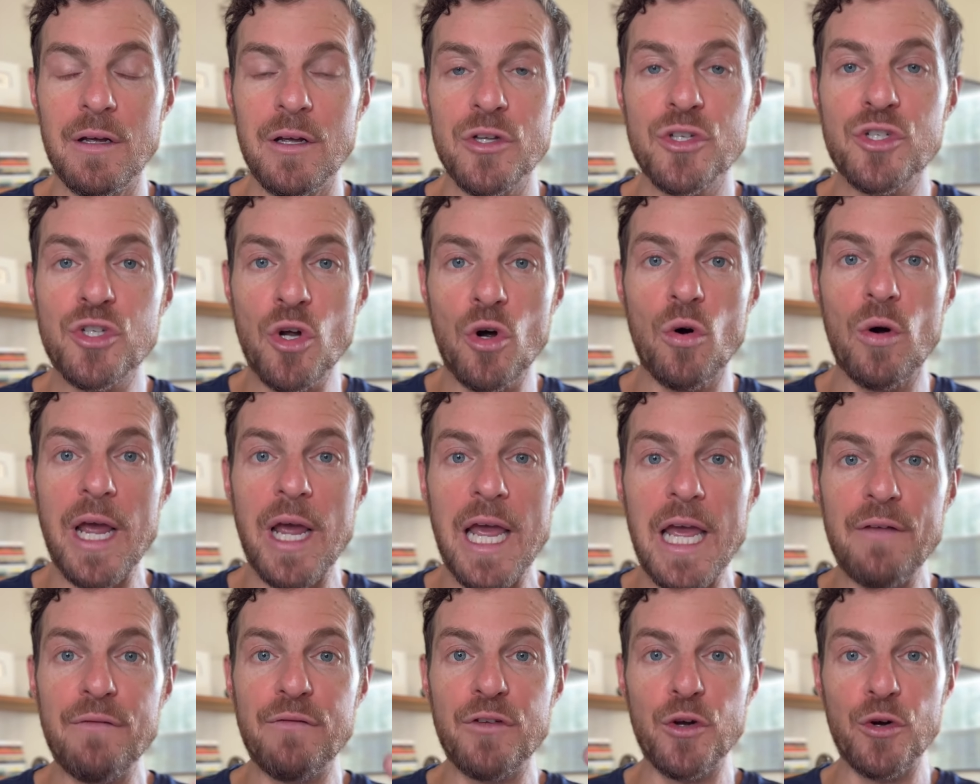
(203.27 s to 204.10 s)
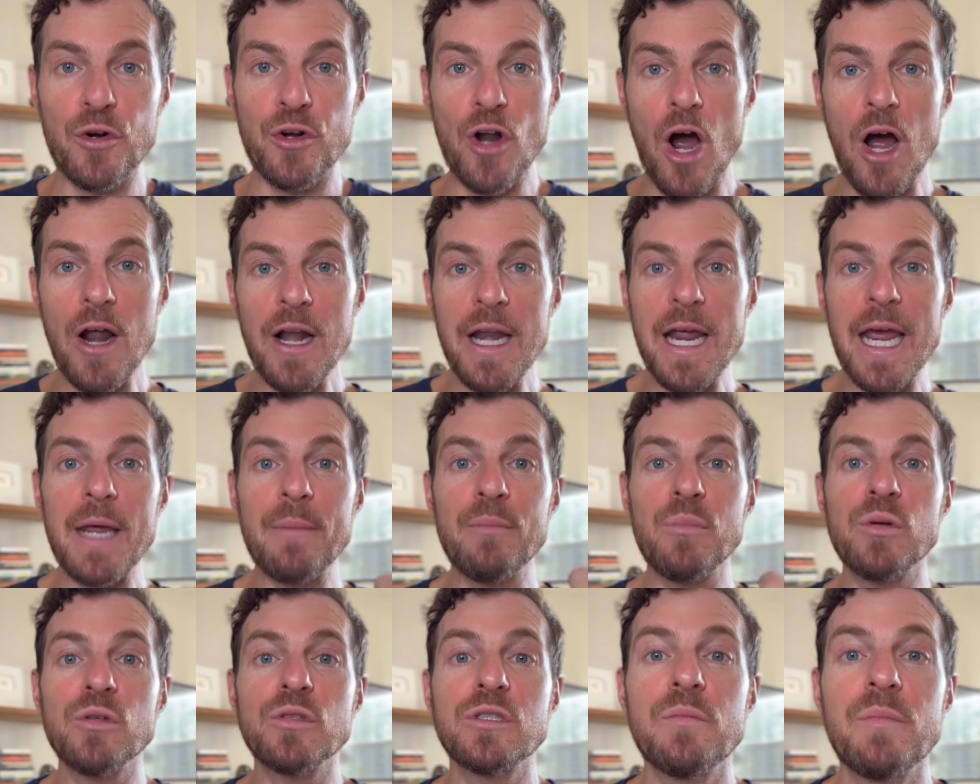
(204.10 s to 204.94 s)
So if you're not
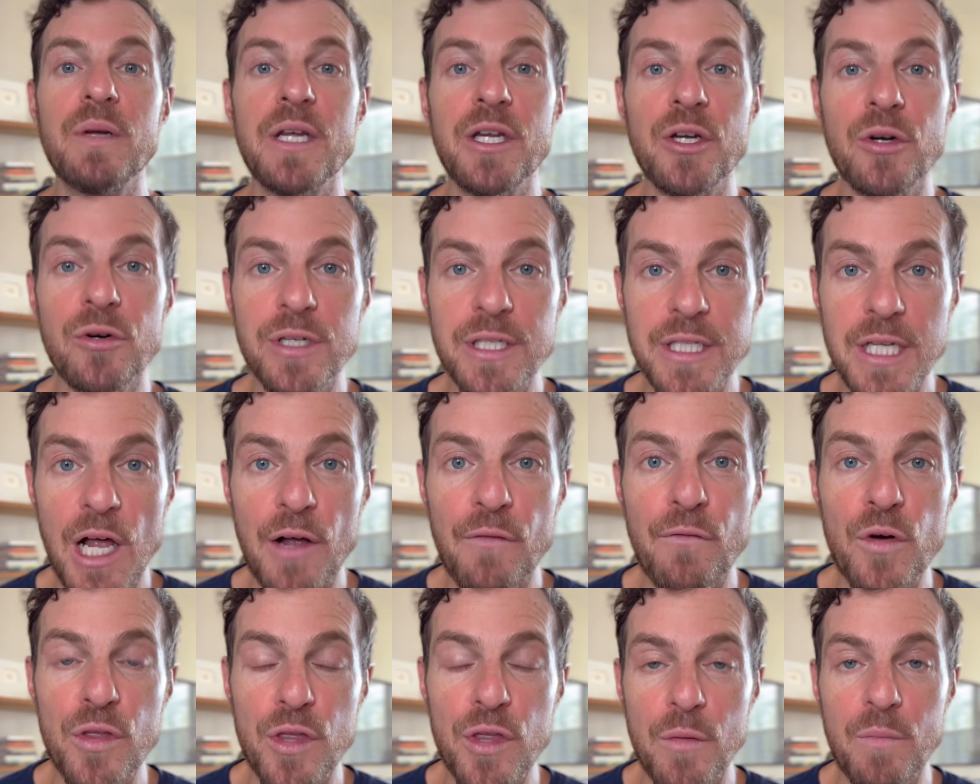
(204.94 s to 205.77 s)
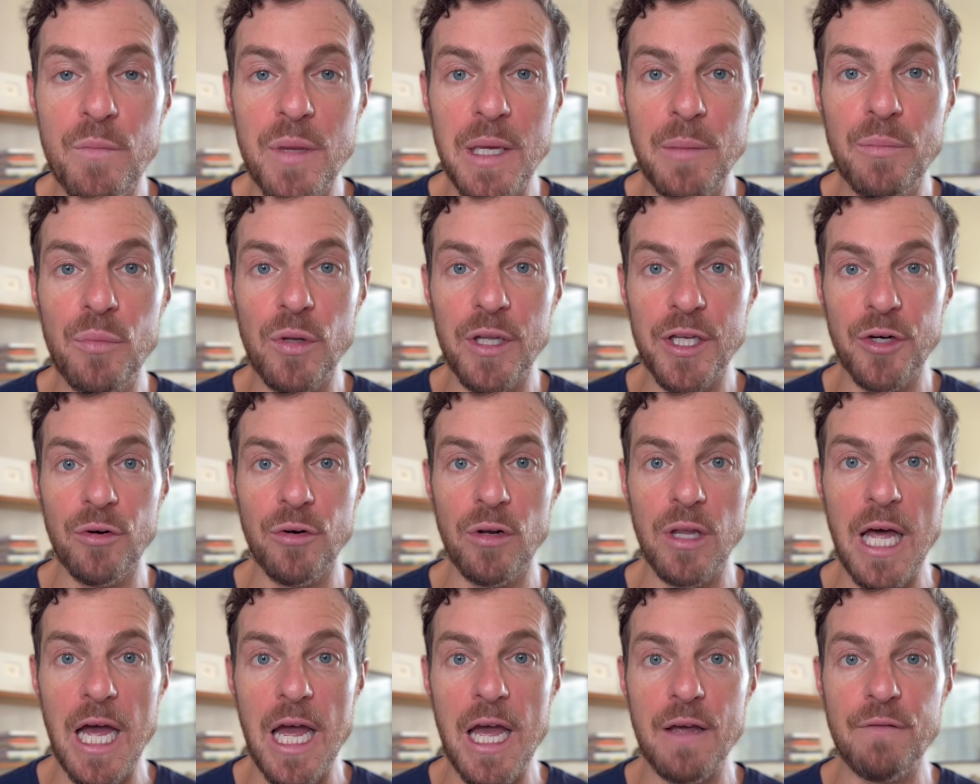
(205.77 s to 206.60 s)
able to be yourself with the people in your
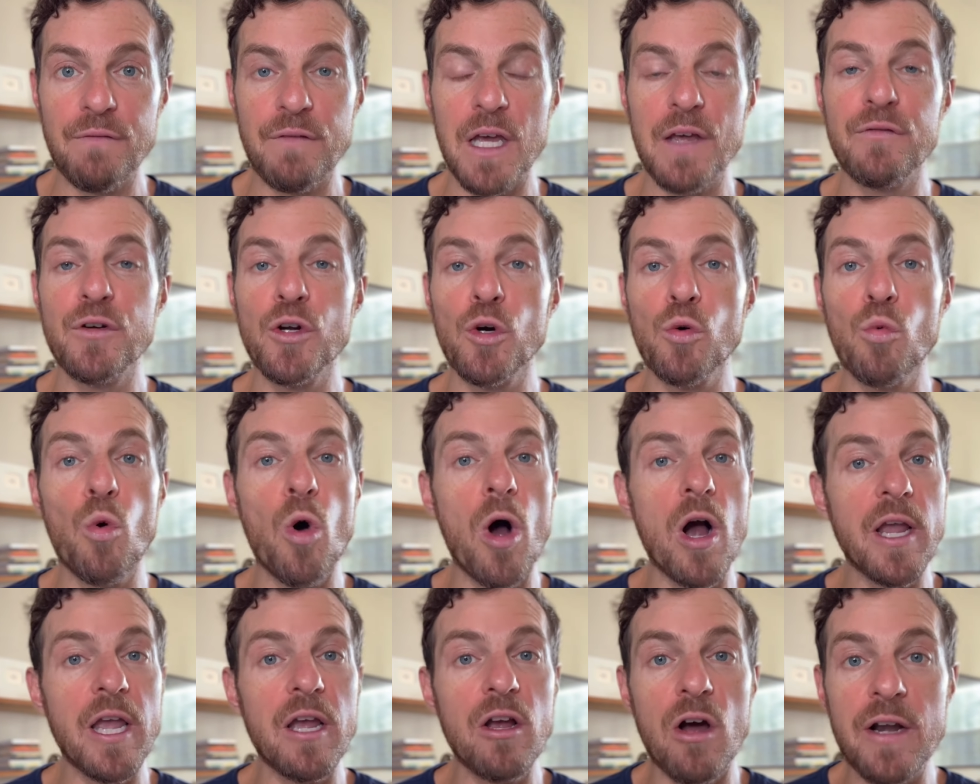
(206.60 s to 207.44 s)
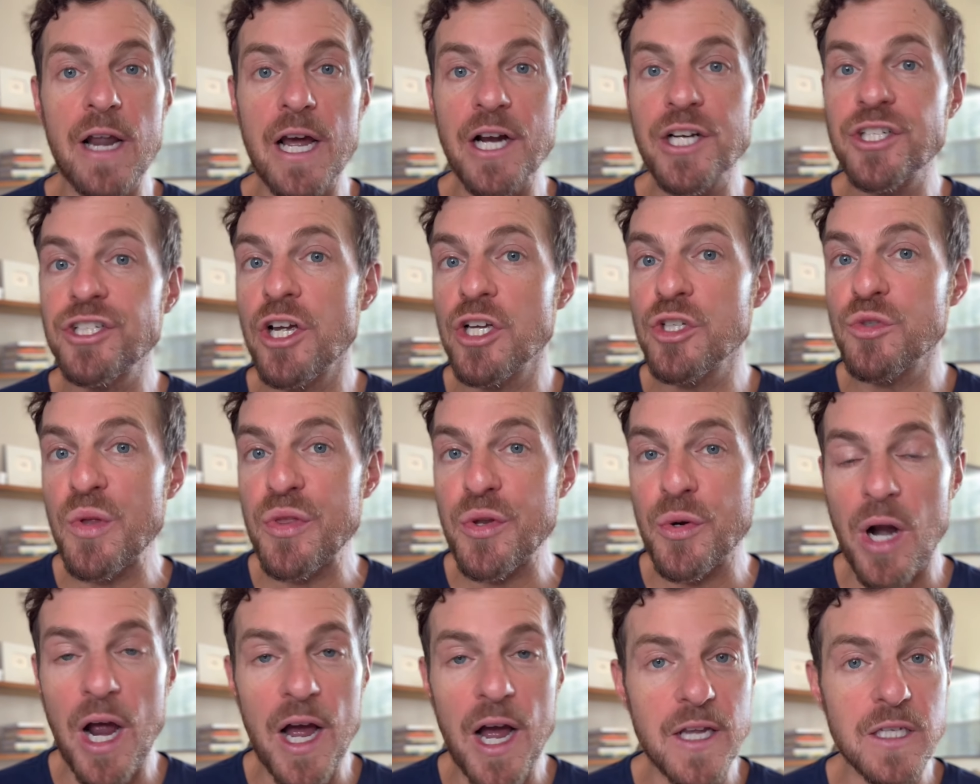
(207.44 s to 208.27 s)
life, if you're walking on eggshells with
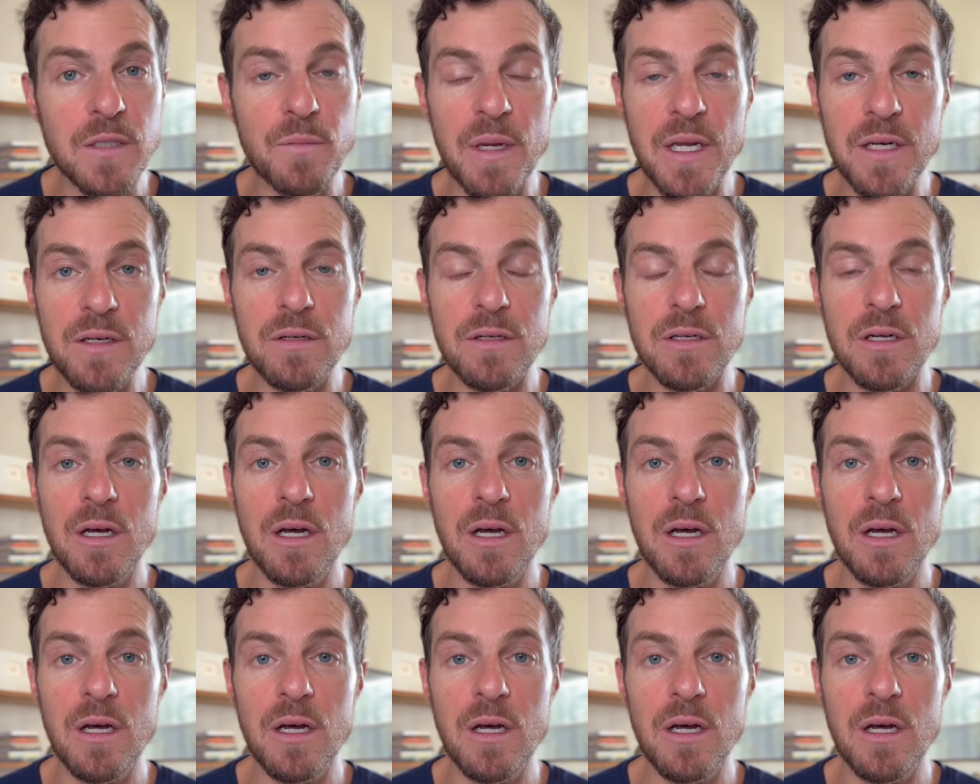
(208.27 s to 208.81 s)
your husband,